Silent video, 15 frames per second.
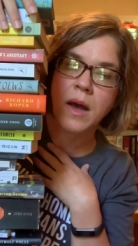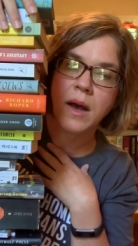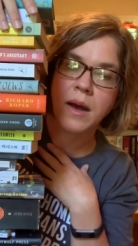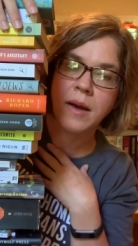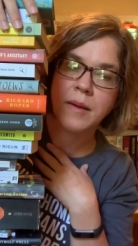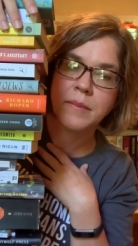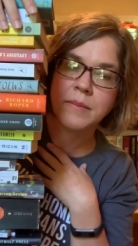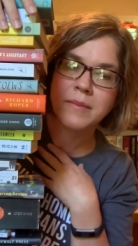
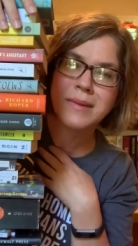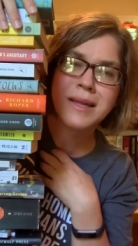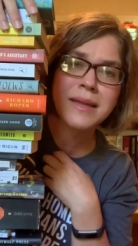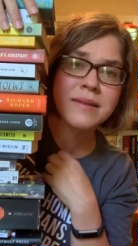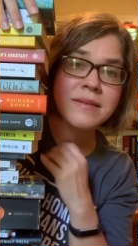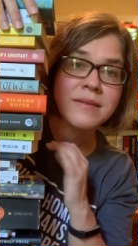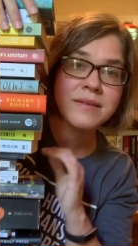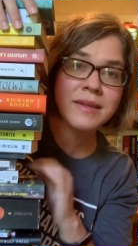Um,
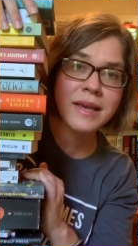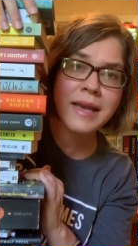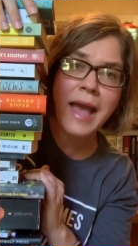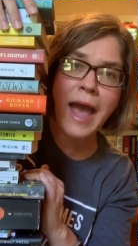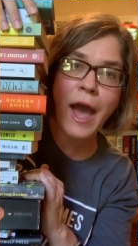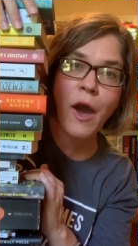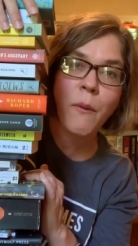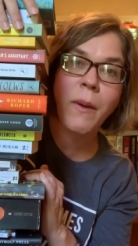let's see
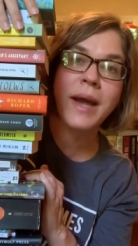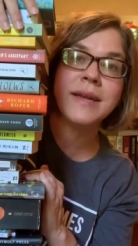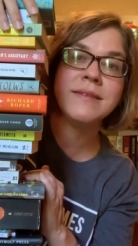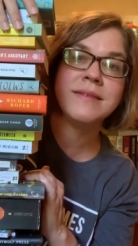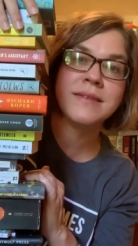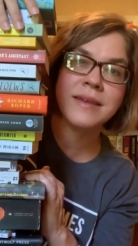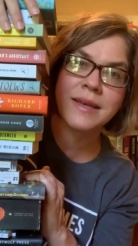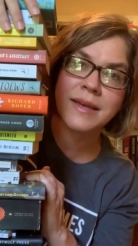how I
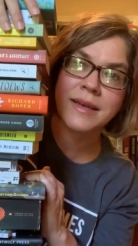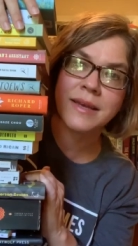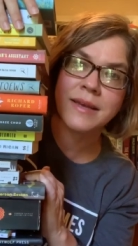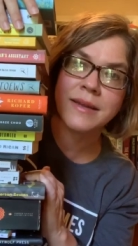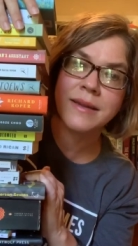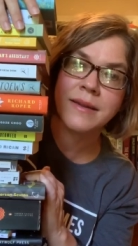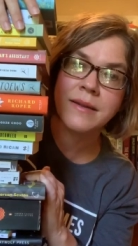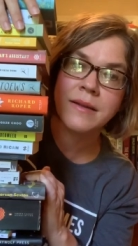
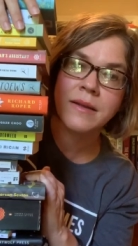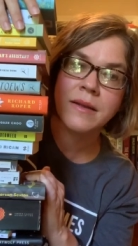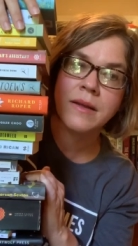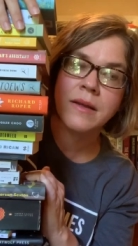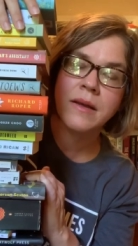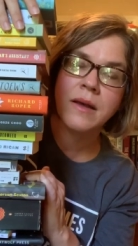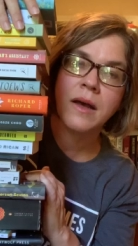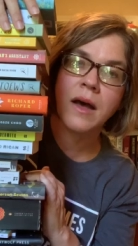did
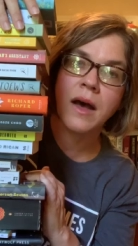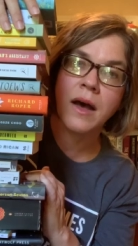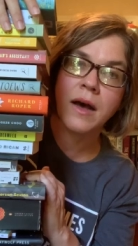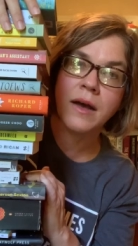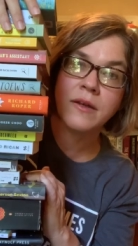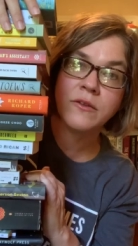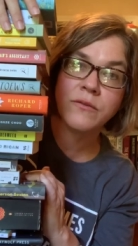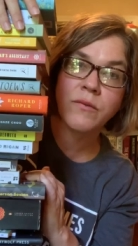
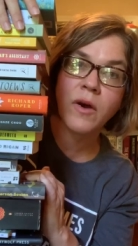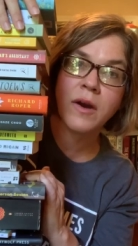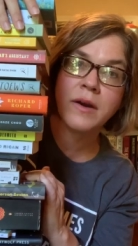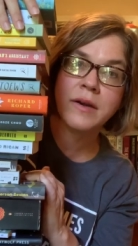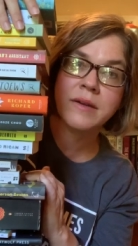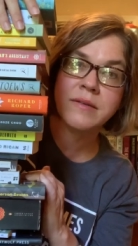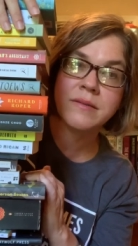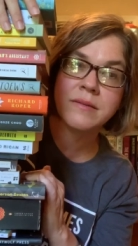uh, as far
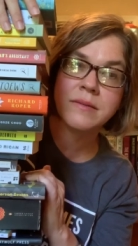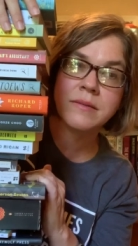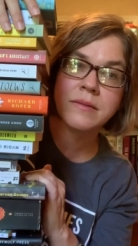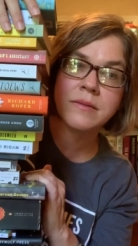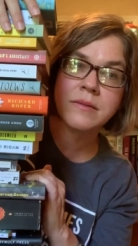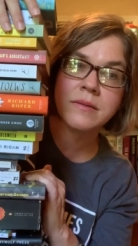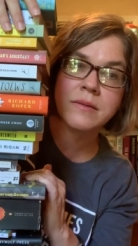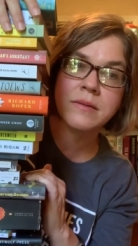as
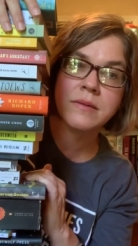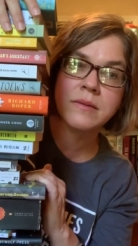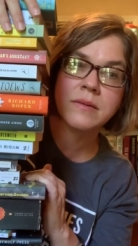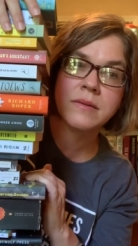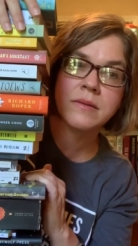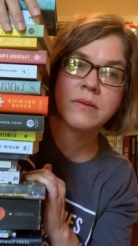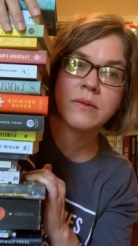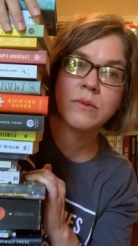
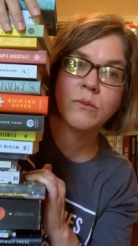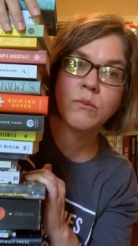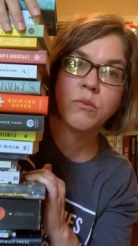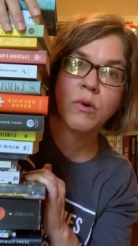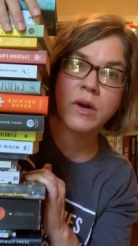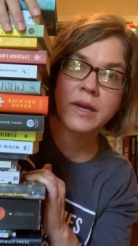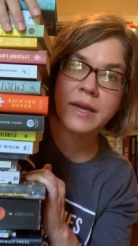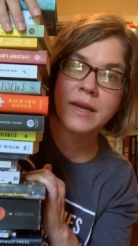
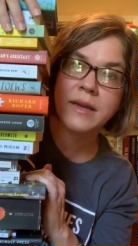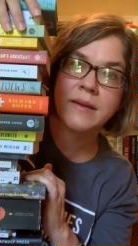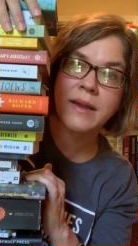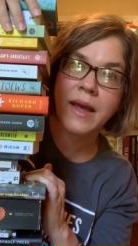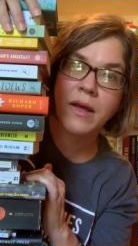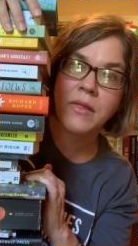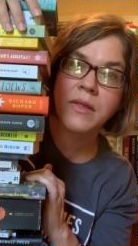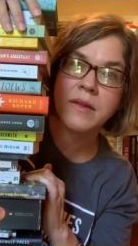working
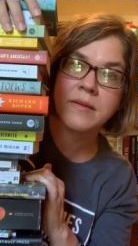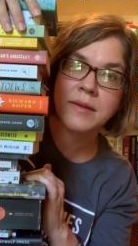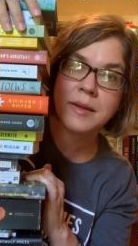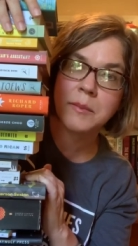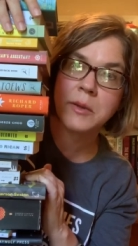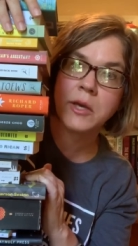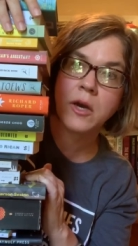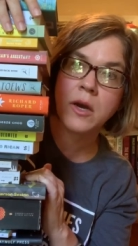down the
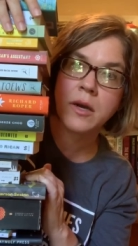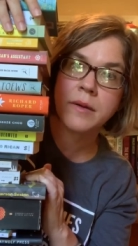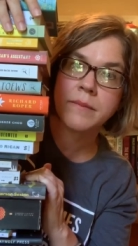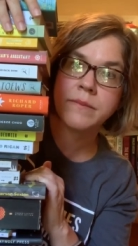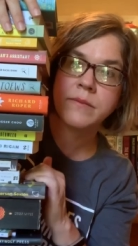TBR.